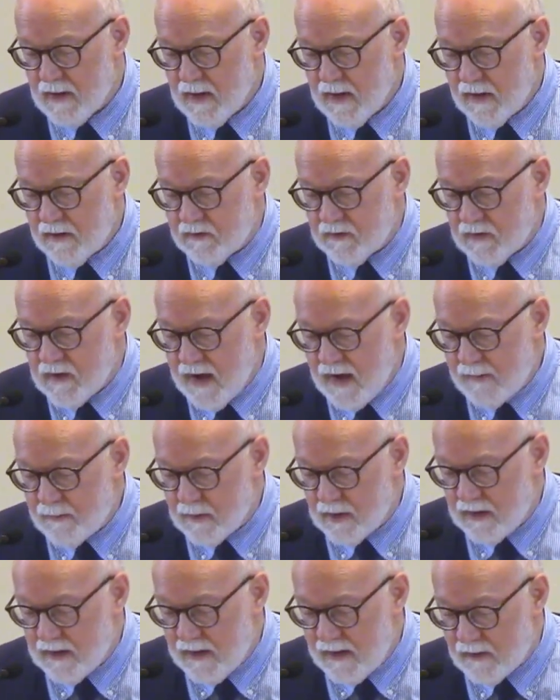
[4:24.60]
Do not
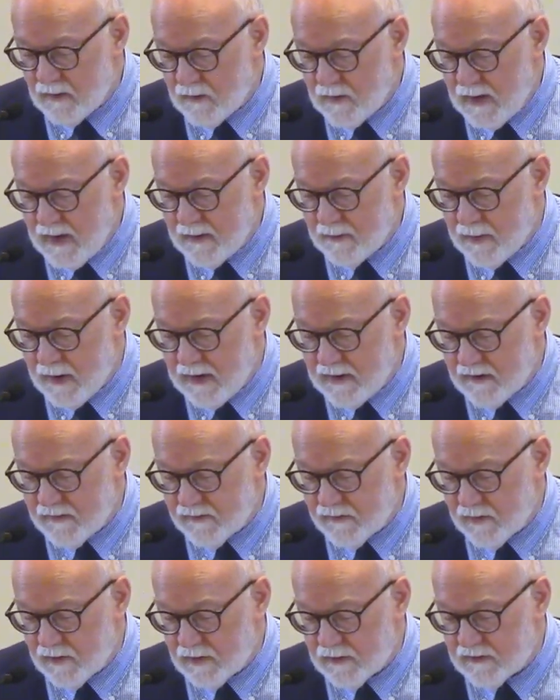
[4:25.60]
be led away by
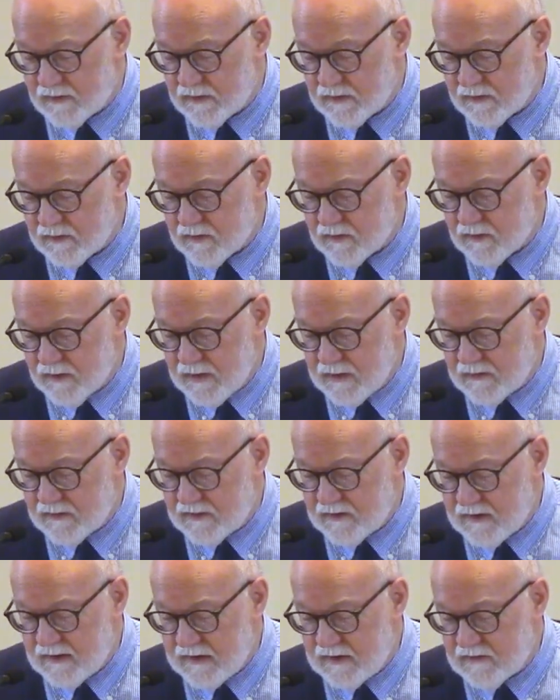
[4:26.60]
diverse and strange
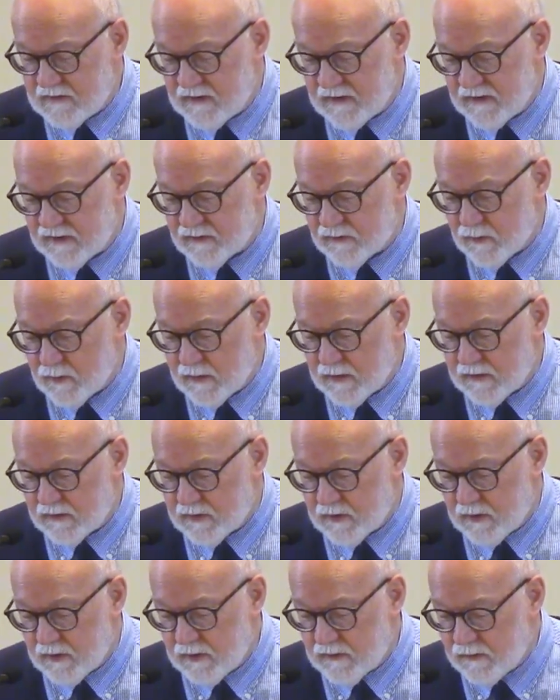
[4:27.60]
teachings, for it is
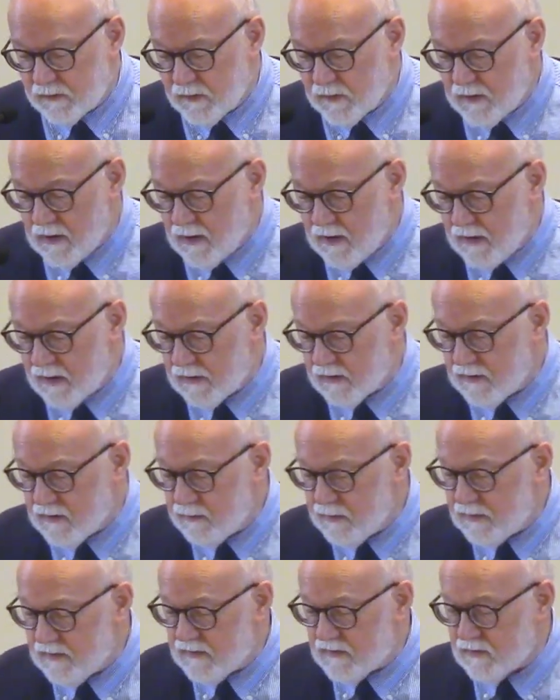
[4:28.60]
good for the heart to
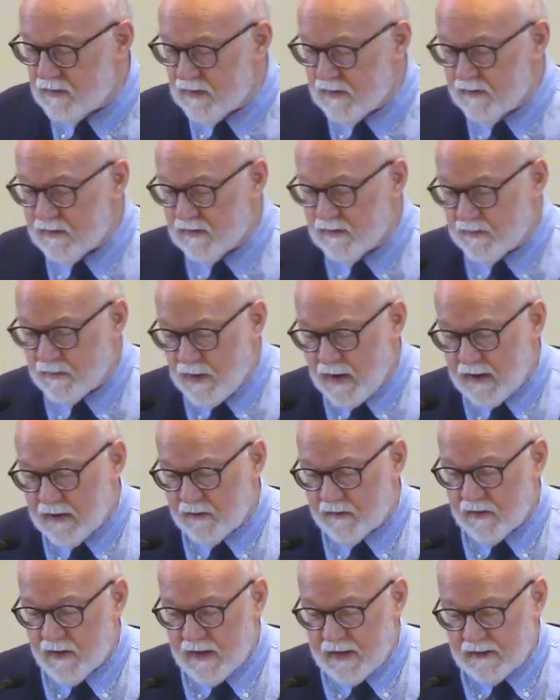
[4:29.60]
be strengthened by
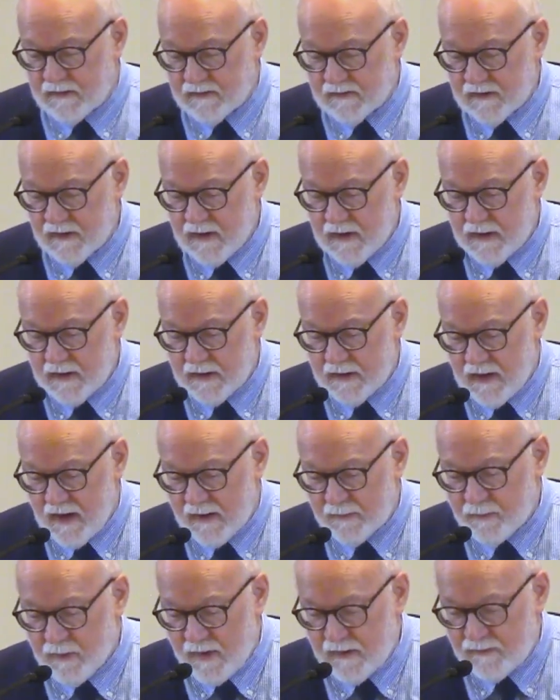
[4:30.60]
grace,
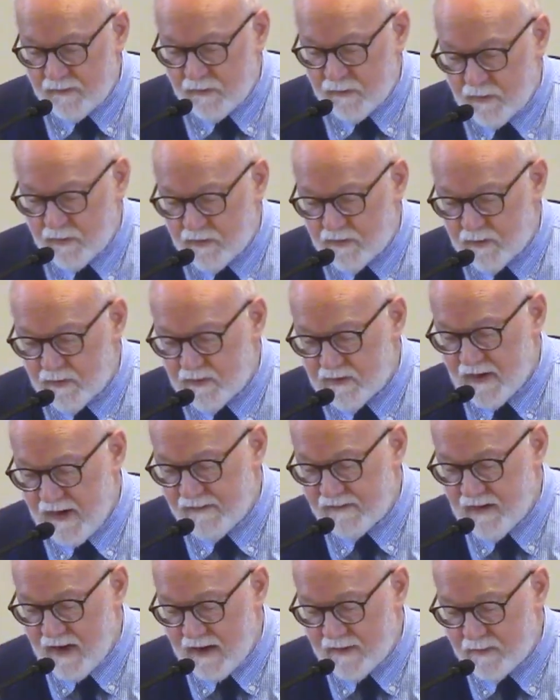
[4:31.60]
not by foods which
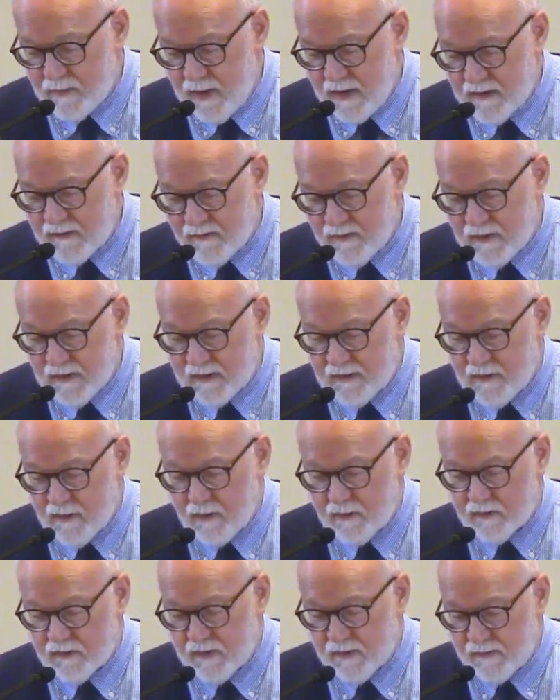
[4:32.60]
have not benefited
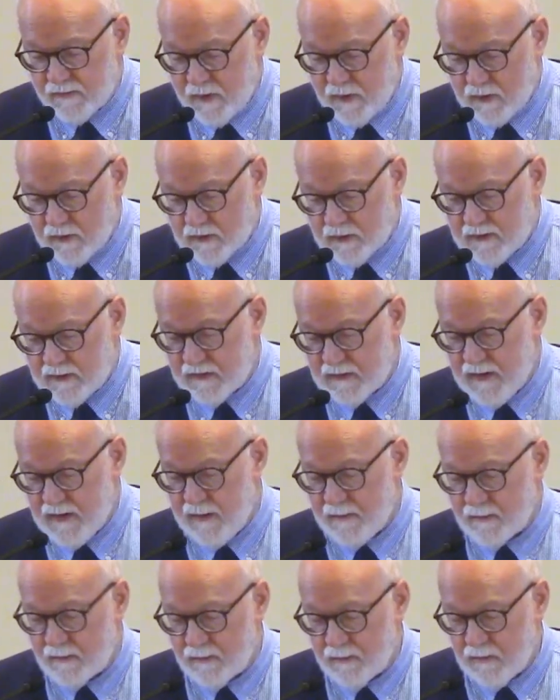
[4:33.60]
those devoted to
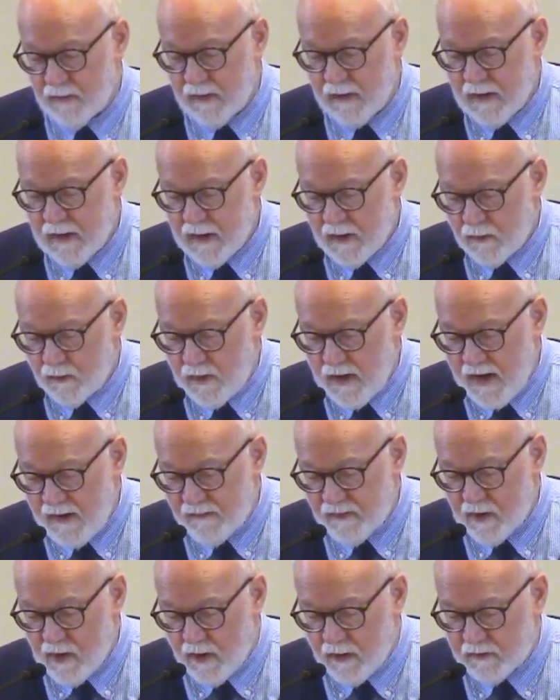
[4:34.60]
them we have
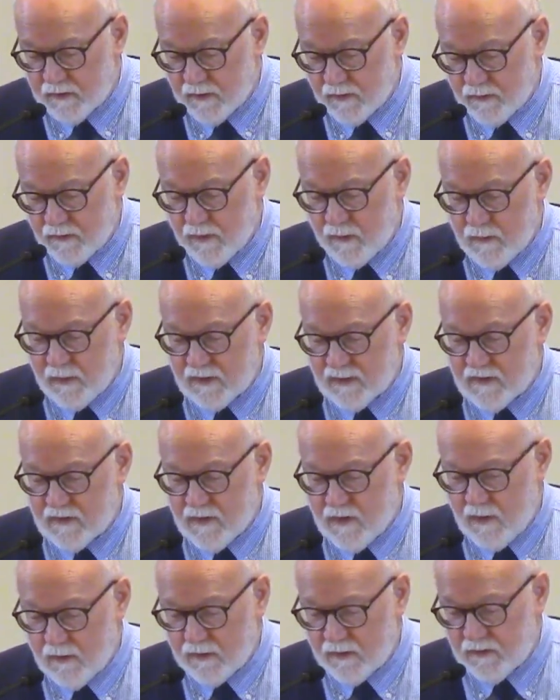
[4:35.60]
an altar from which
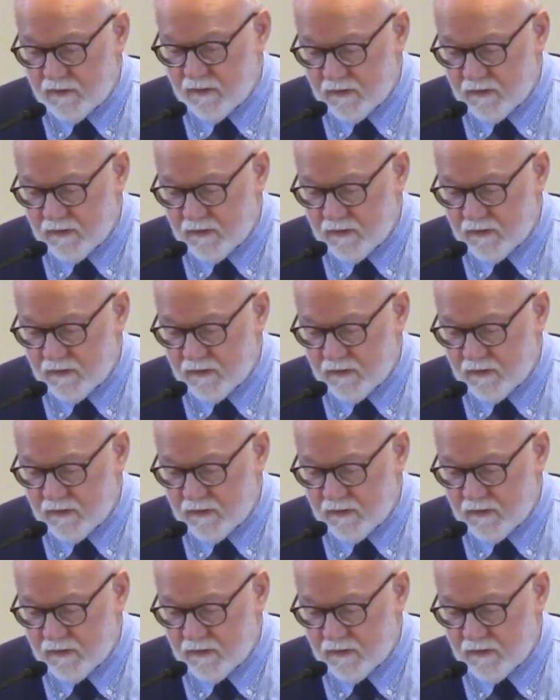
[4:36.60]
those who